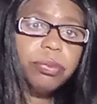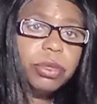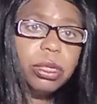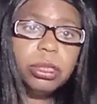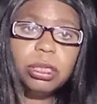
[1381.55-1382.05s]
that
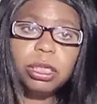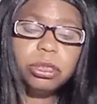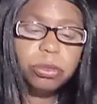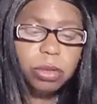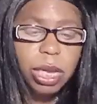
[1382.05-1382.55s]
the
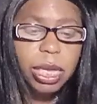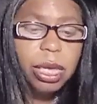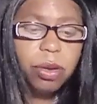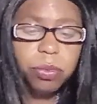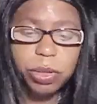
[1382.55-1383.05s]
Israelite
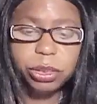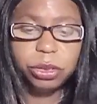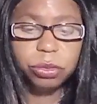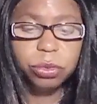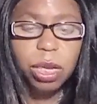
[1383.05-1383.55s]
had went
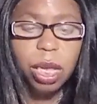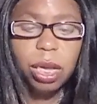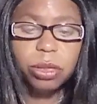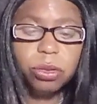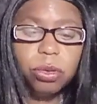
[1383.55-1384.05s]
through,
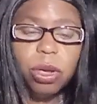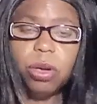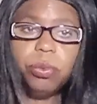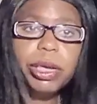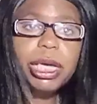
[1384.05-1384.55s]

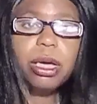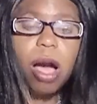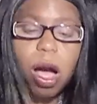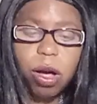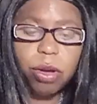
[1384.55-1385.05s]
with
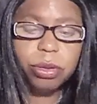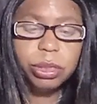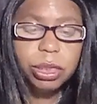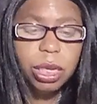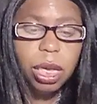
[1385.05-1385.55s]
God,
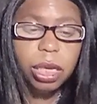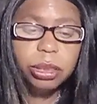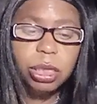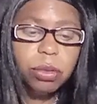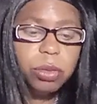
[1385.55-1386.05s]

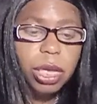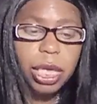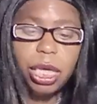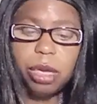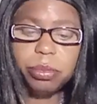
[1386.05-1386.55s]
they were
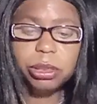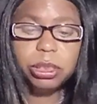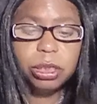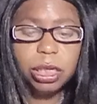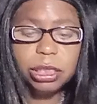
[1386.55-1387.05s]
able to
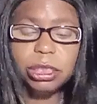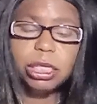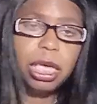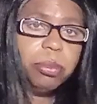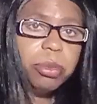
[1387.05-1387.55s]

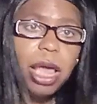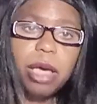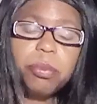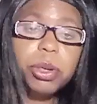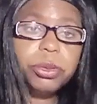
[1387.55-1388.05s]
escape like
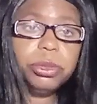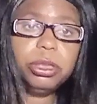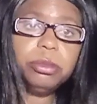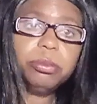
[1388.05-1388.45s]
birds.